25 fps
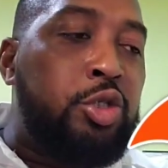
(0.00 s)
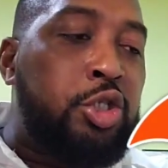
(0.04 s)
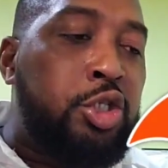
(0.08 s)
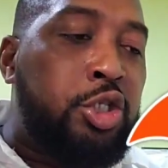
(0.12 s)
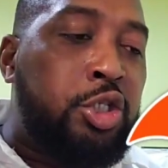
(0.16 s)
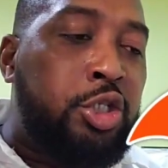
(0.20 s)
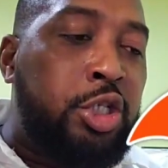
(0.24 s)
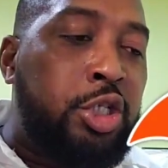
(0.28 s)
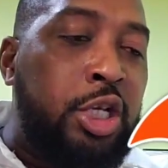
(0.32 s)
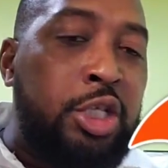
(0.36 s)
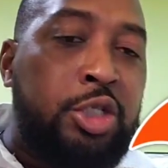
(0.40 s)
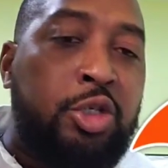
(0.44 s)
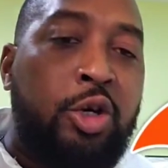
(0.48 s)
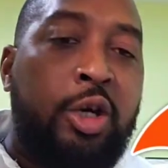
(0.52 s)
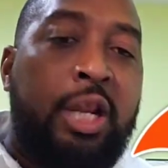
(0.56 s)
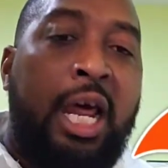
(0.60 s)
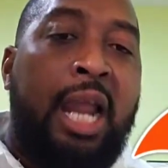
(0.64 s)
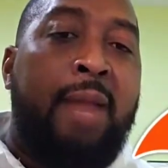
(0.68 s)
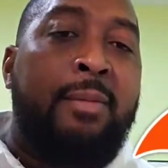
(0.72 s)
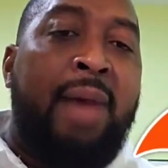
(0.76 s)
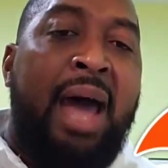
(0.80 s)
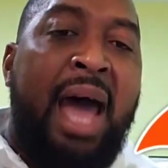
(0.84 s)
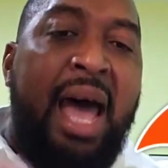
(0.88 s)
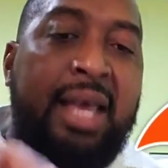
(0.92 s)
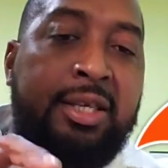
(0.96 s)
she's good.
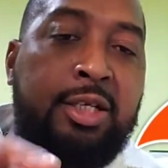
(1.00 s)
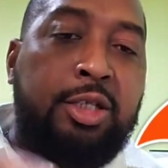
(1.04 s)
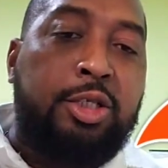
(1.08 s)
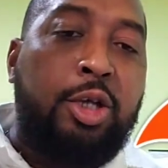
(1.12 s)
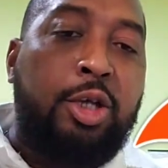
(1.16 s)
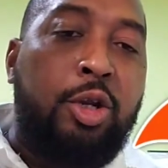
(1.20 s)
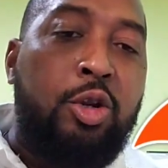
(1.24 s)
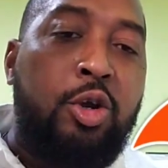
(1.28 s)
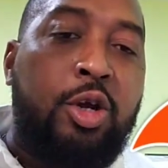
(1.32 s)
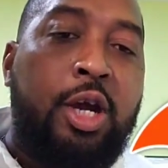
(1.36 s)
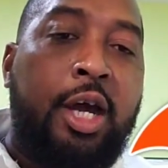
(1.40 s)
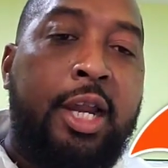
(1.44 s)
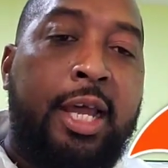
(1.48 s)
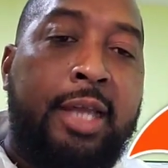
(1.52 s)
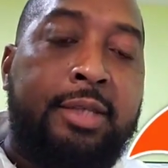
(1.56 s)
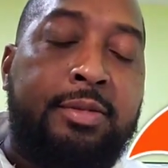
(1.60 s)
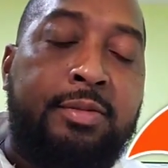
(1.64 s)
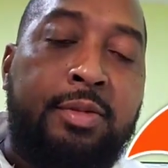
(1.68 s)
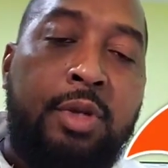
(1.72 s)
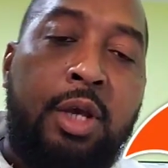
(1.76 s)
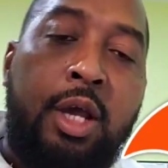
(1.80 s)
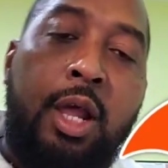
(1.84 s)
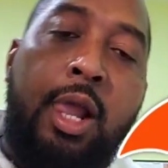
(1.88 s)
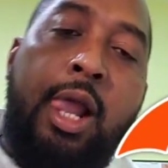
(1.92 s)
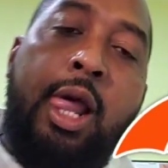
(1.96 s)
And I'm gonna ask her to look at it.
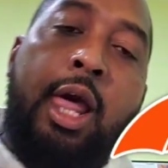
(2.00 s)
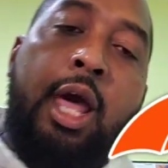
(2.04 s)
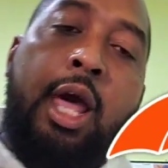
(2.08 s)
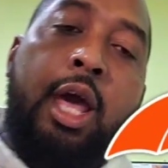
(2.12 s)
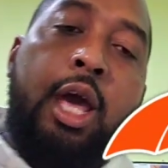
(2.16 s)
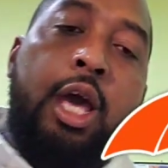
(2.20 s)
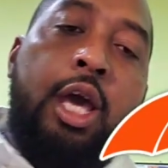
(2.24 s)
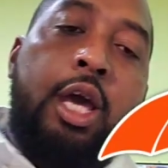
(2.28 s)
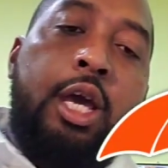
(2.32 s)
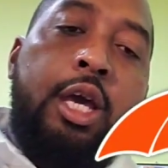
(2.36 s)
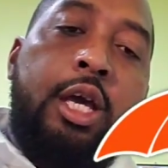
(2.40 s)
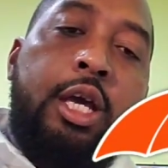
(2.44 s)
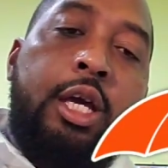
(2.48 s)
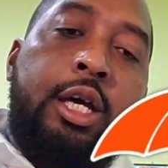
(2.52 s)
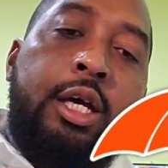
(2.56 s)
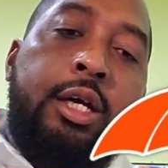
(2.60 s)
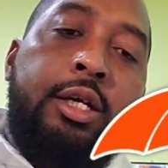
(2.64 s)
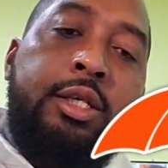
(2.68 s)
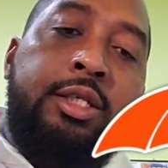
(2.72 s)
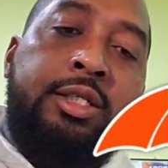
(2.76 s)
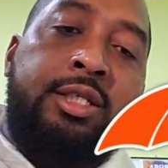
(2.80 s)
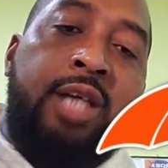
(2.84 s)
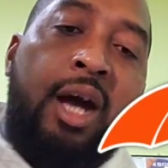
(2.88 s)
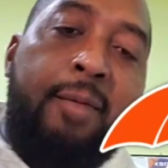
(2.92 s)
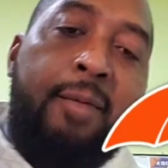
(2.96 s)

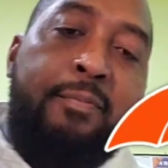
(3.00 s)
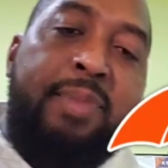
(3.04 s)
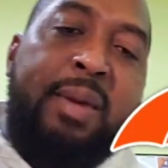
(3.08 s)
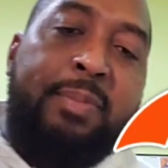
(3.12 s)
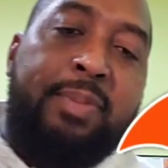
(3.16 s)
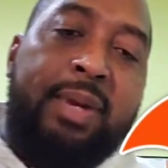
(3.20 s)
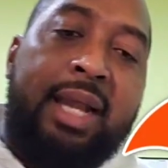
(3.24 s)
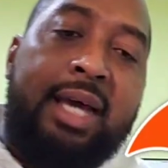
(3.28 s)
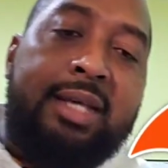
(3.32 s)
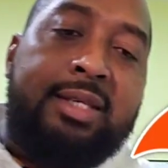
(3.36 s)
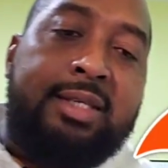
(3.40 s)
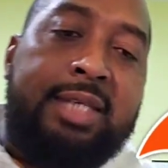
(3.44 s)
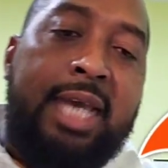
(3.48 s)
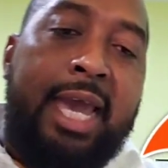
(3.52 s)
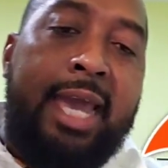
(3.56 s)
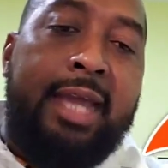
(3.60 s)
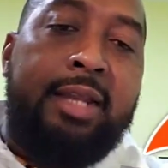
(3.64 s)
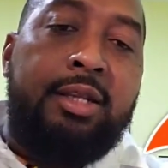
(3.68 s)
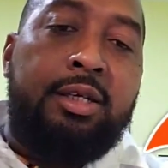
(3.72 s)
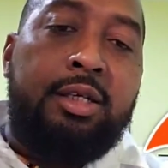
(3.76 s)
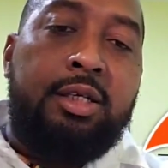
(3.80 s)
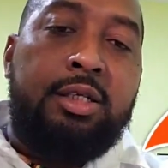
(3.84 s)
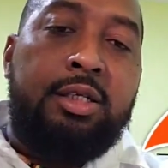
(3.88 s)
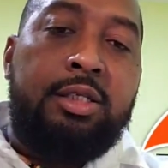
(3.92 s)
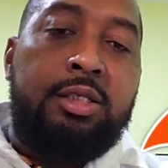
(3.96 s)
Some people are
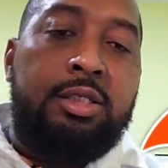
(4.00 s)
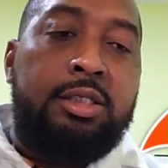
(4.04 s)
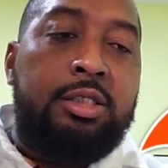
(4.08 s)
saying